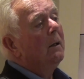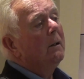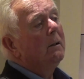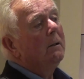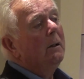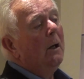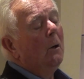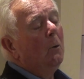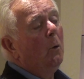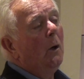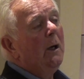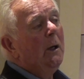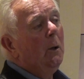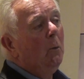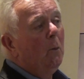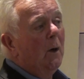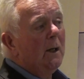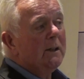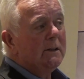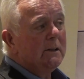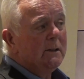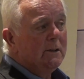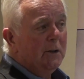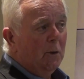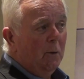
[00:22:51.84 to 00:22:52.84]
Now, while he
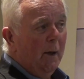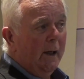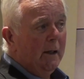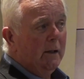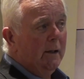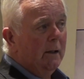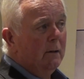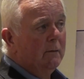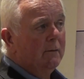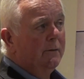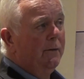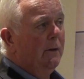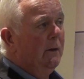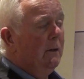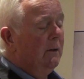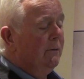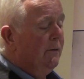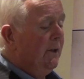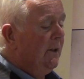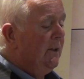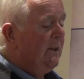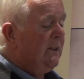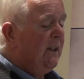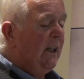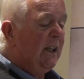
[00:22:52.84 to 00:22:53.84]
wasn't directly involved
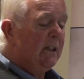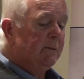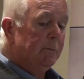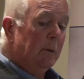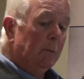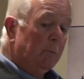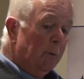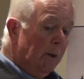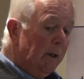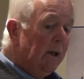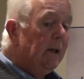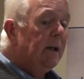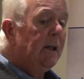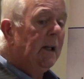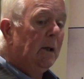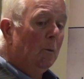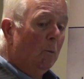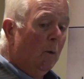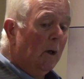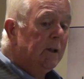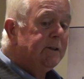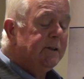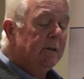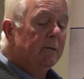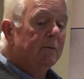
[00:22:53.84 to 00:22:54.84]
in the sack of Balbriggan, he
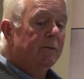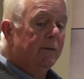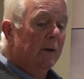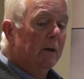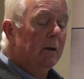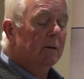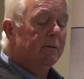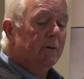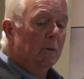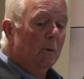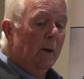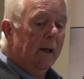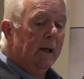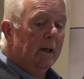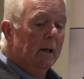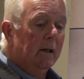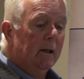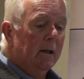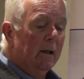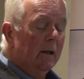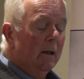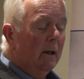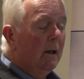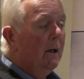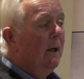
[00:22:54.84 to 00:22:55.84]
was involved
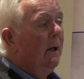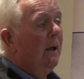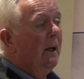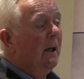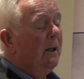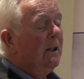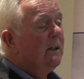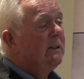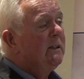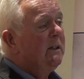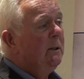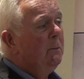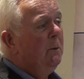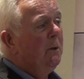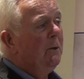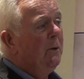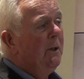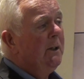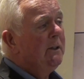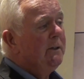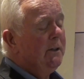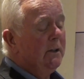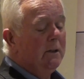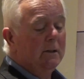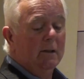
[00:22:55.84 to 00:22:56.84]
directly in a similar
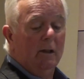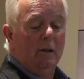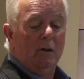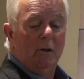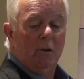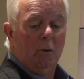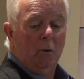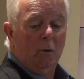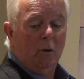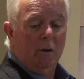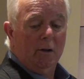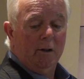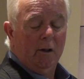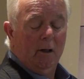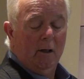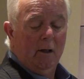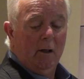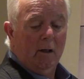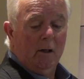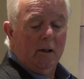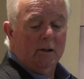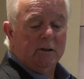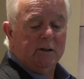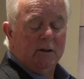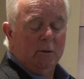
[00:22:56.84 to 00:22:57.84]
incident that occurred
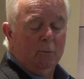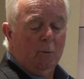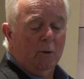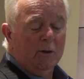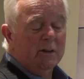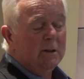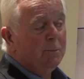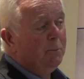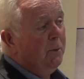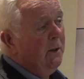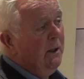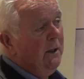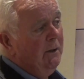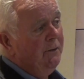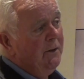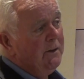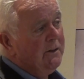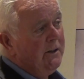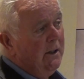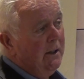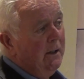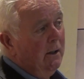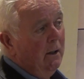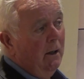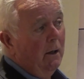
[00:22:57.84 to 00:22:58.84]
some months
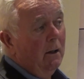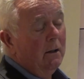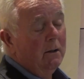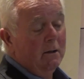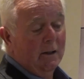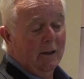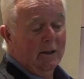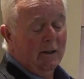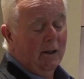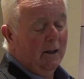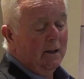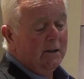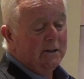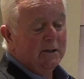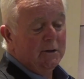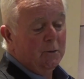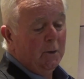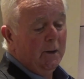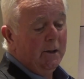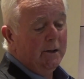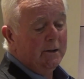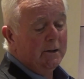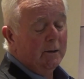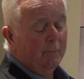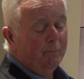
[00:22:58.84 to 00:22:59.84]
previously on Clonard
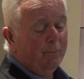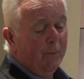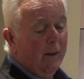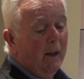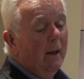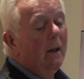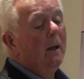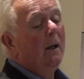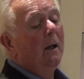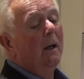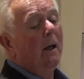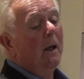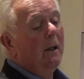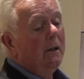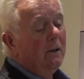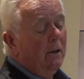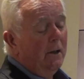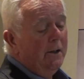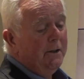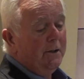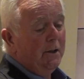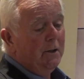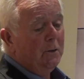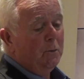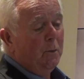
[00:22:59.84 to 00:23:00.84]
Street in
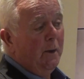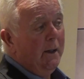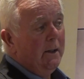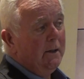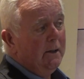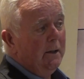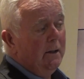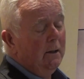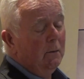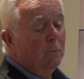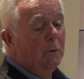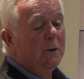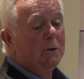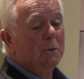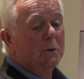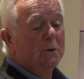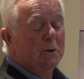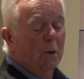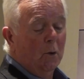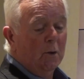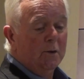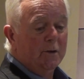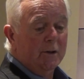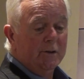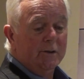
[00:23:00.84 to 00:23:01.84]
1920, which
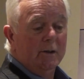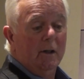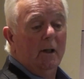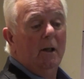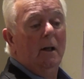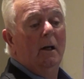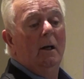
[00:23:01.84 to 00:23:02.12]
resulted